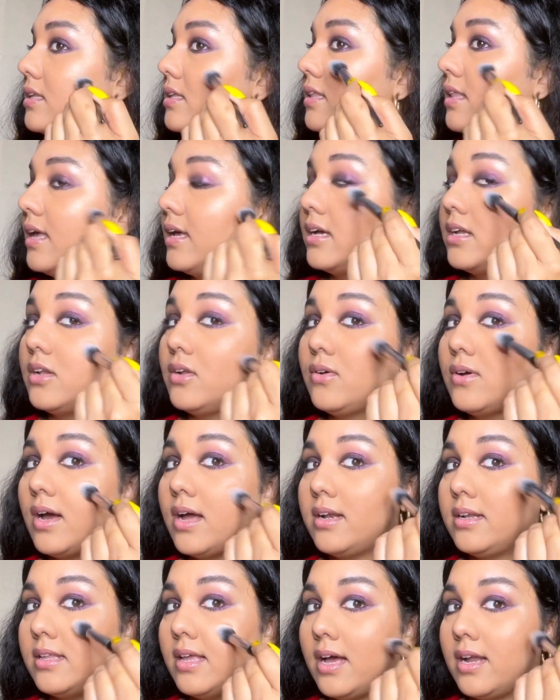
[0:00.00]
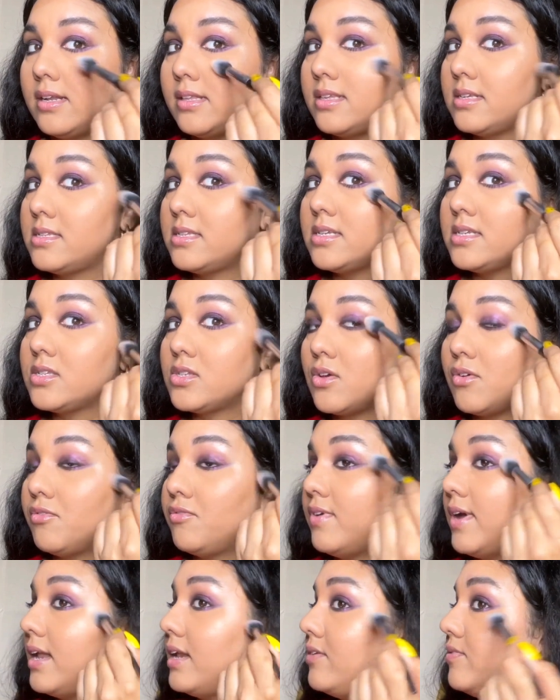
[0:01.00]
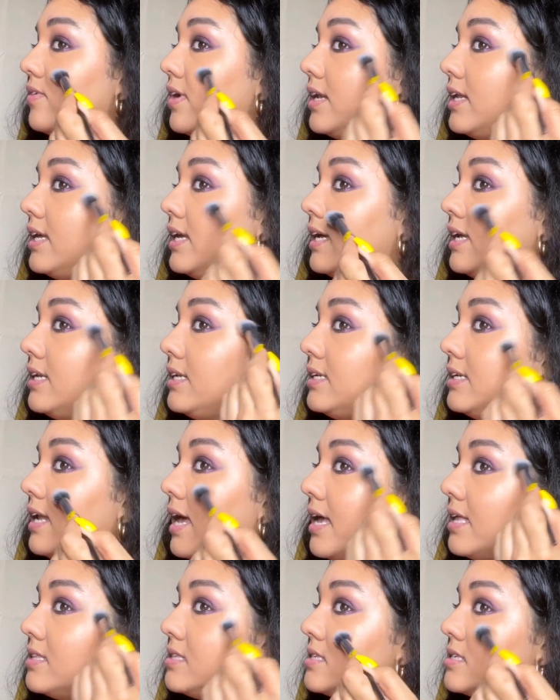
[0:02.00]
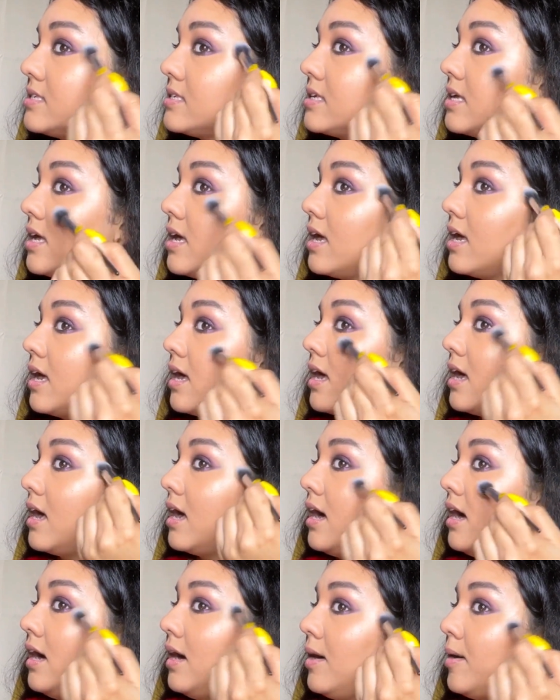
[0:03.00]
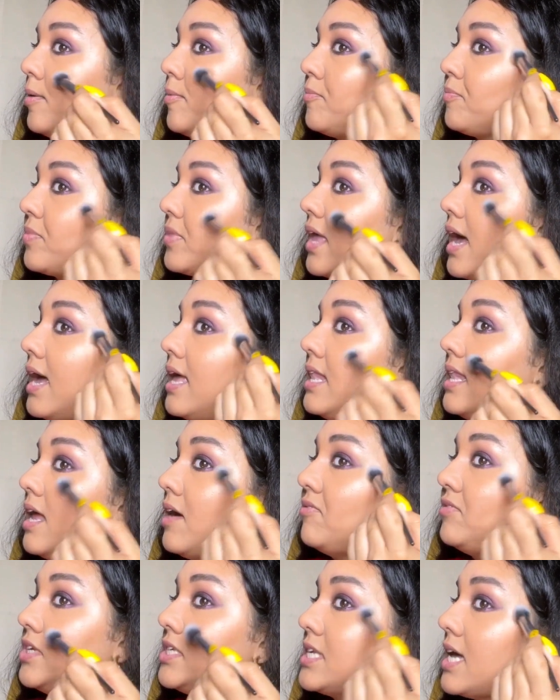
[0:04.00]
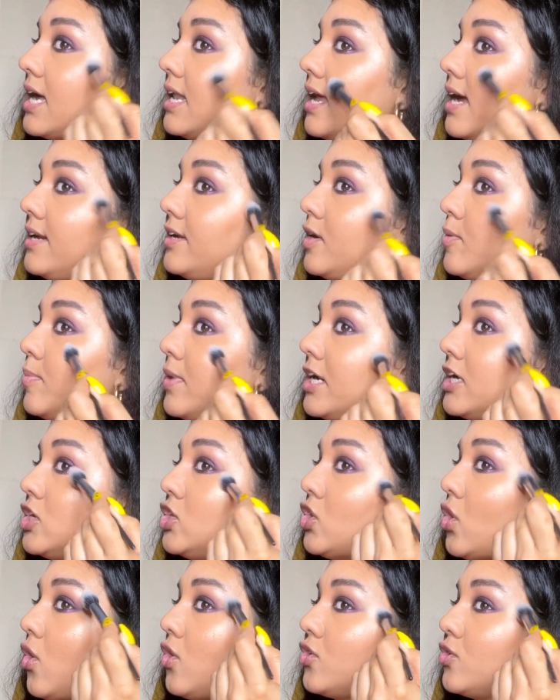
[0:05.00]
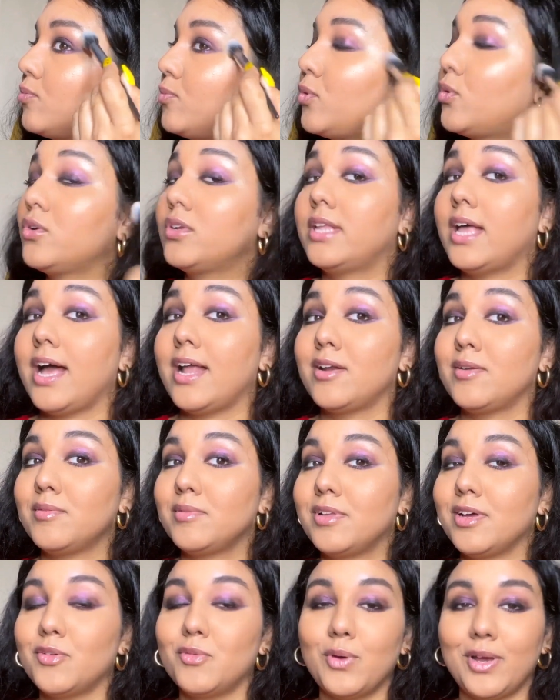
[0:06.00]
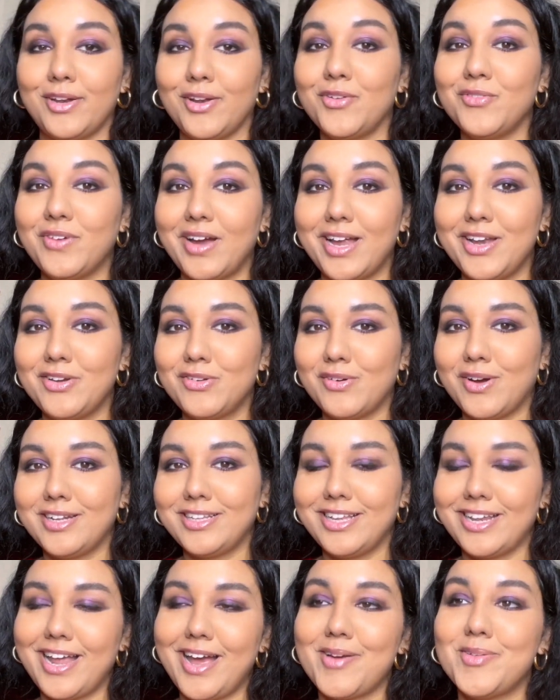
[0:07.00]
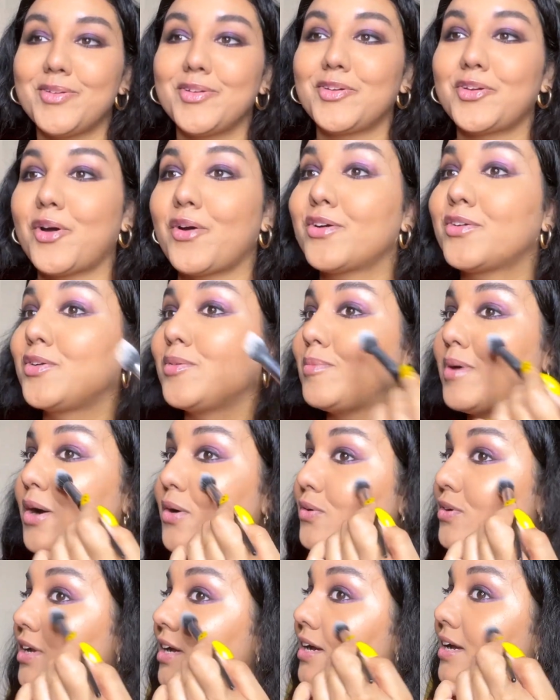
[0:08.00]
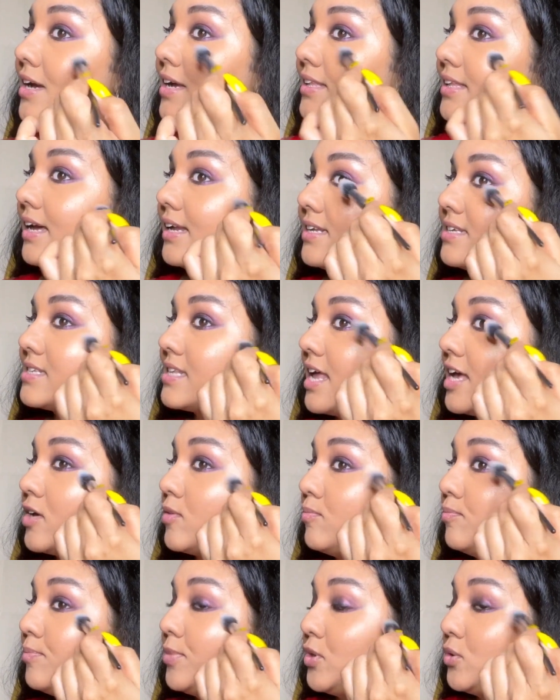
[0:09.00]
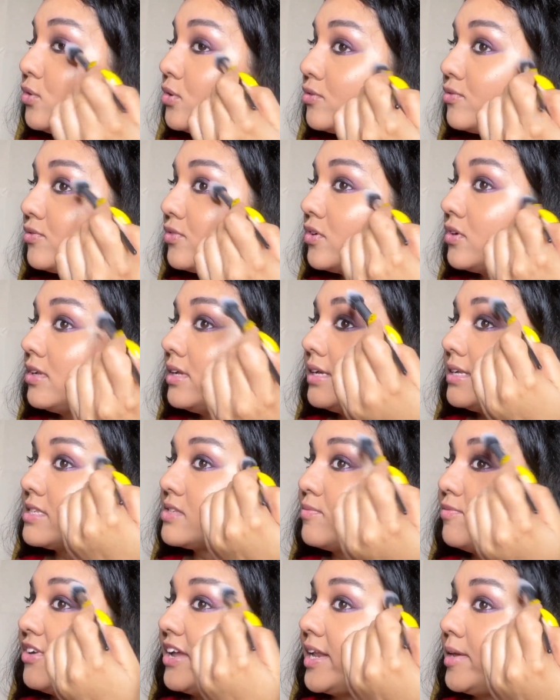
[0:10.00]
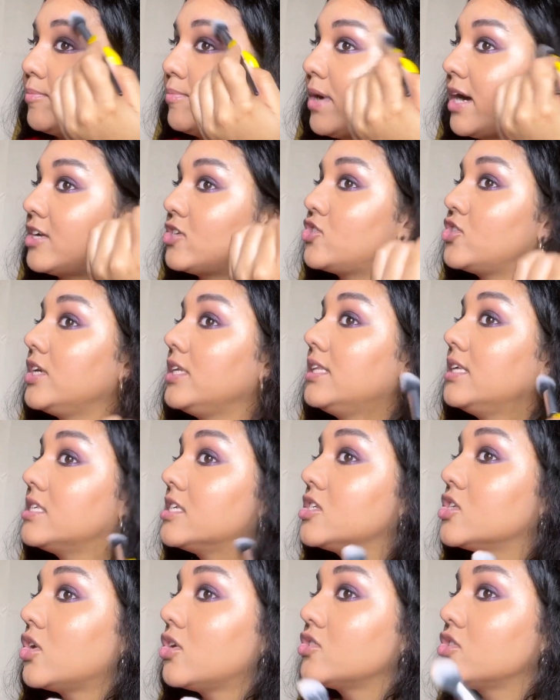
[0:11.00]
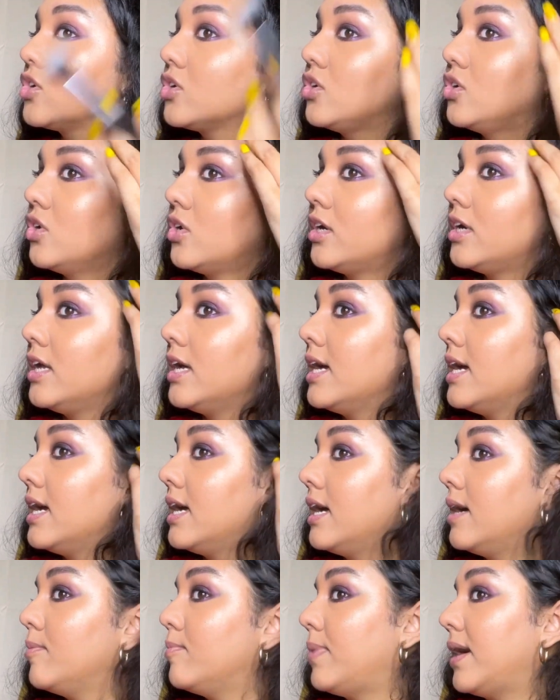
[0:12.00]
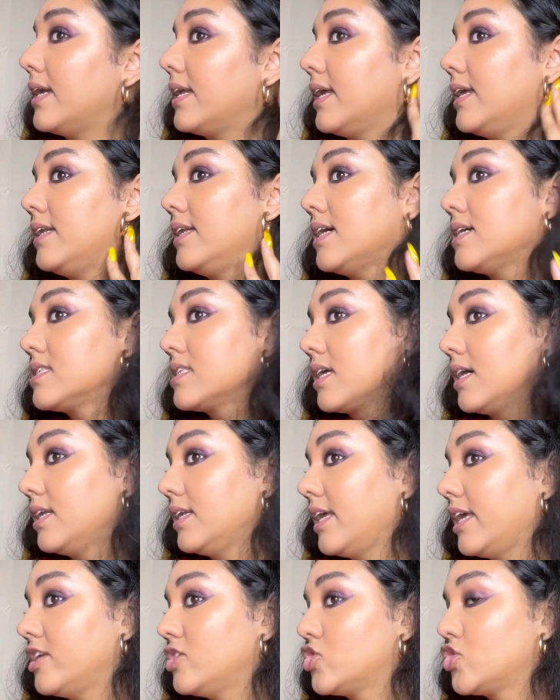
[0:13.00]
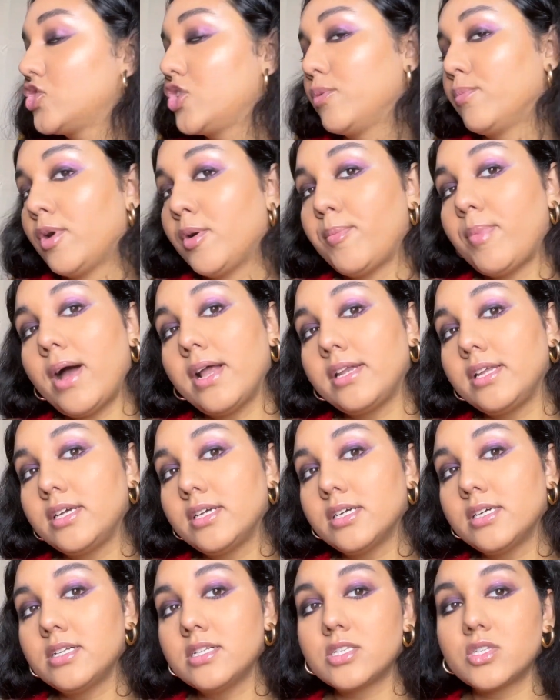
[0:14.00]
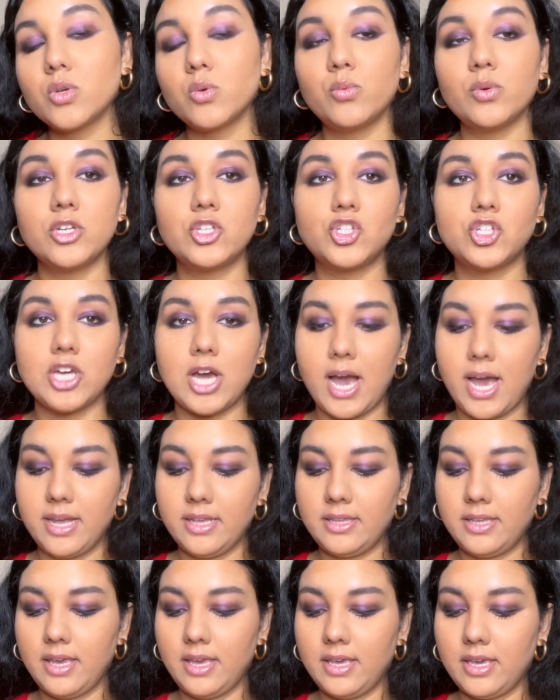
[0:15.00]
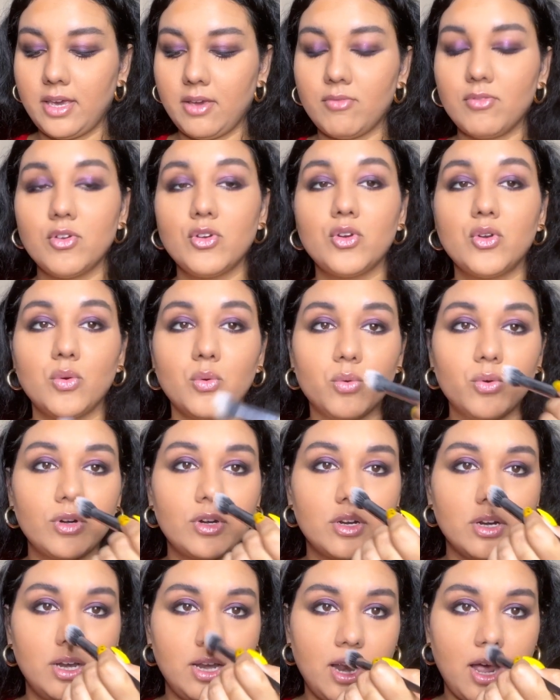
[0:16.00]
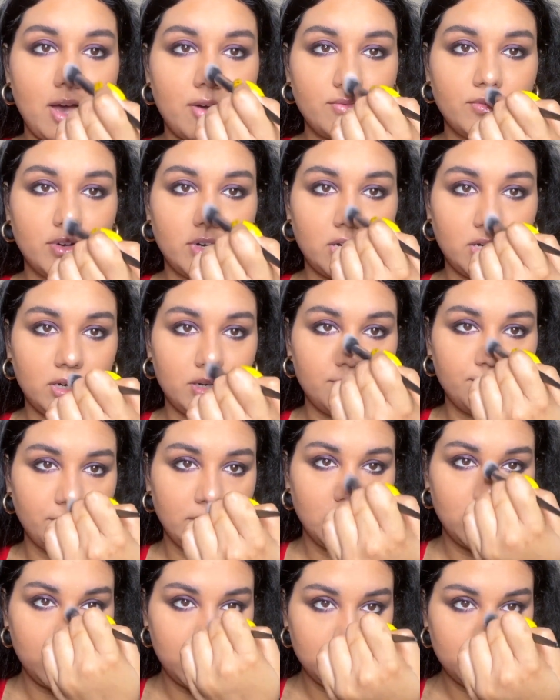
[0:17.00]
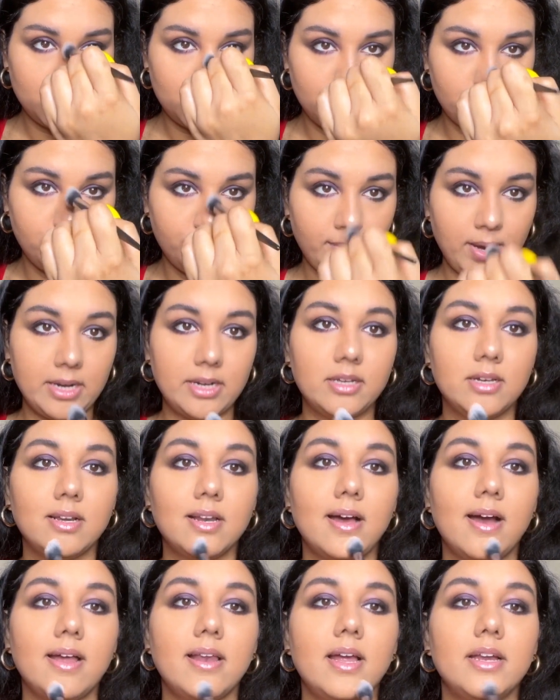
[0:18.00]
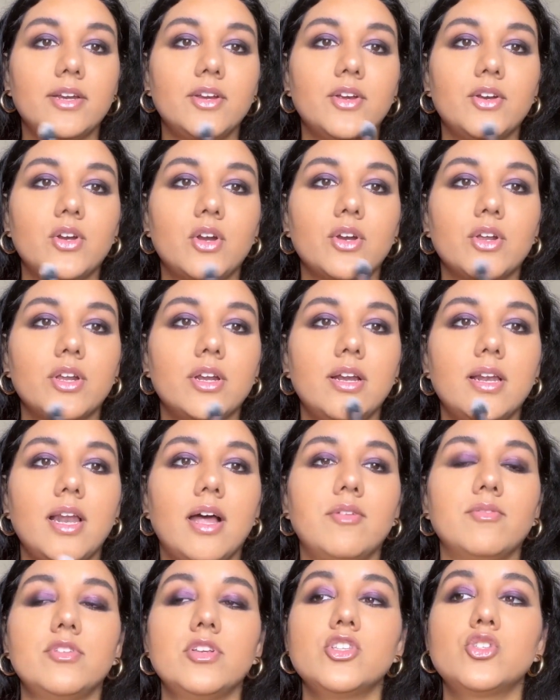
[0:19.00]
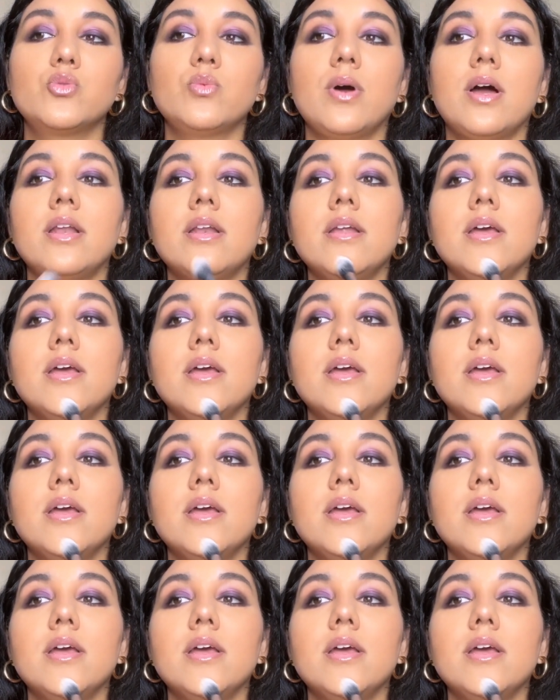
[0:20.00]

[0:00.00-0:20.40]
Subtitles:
Like, look at that. This is very, very intense. I love this highlighter, but not more than the Wet n Wild one that I talked about. That is like beautiful. It's very buttery. This is also good, but it does contain shimmer particles, which I think if you don't love shimmer particle highlighter, you're not gonna love this one.